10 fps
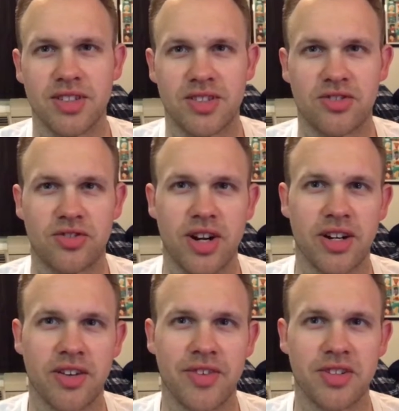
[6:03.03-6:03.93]
He's trying
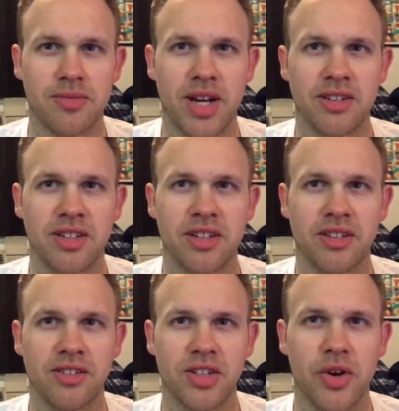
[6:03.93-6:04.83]
to convince him not to
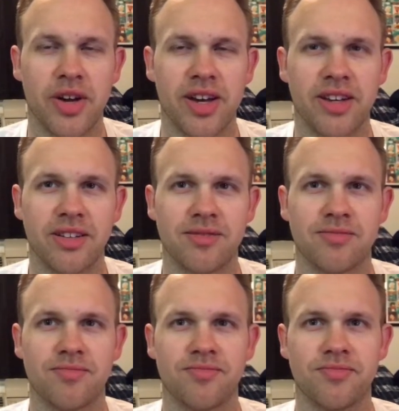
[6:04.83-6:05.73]
go ahead and
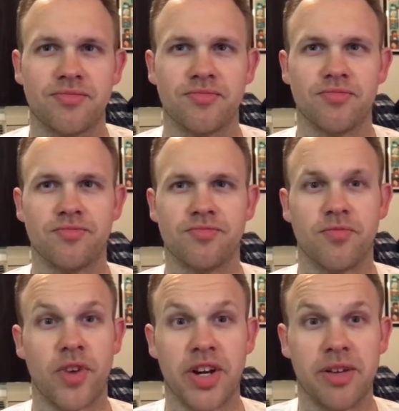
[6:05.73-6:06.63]

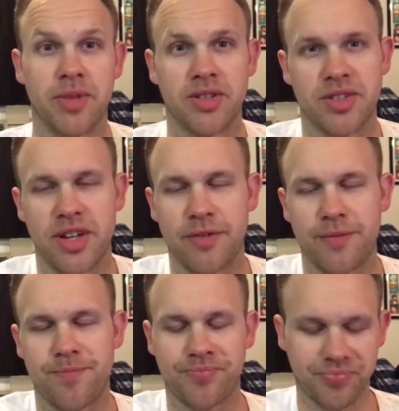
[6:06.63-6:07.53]
fight him and stuff.
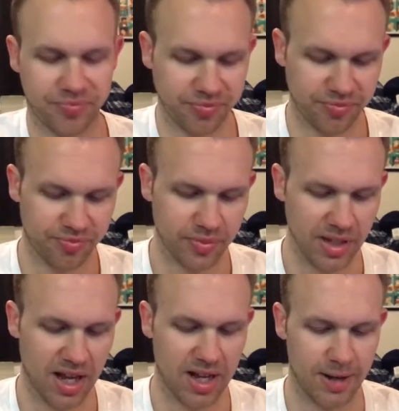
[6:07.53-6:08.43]

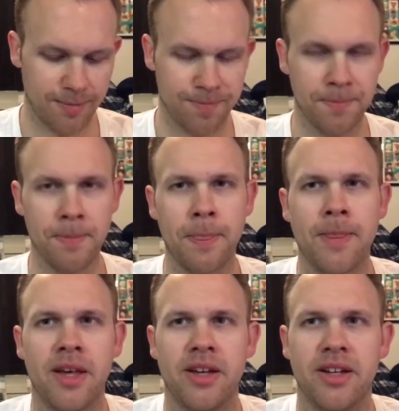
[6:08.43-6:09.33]

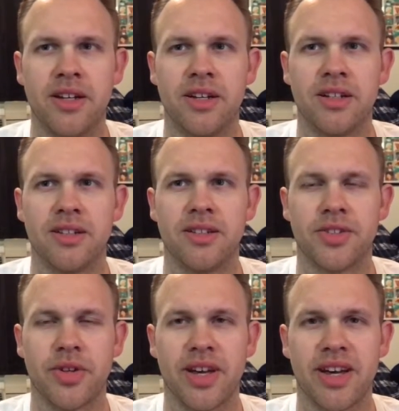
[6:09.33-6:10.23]

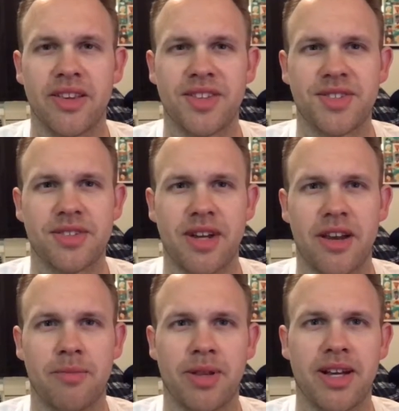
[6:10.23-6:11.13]
So yeah, that's
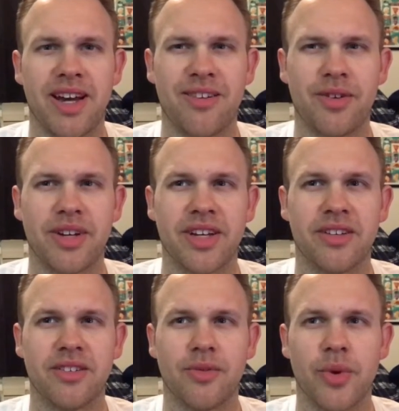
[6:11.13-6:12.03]
kind of the plot. I don't want to
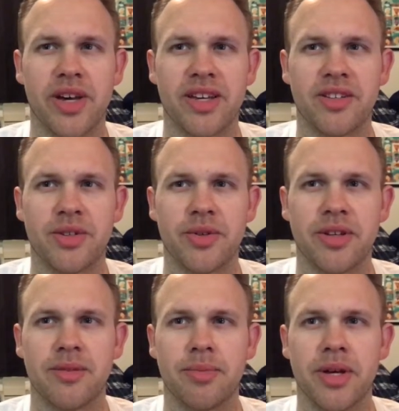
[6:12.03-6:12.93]
get way into
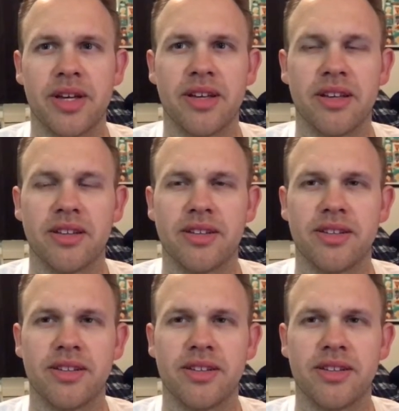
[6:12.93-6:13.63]
it, but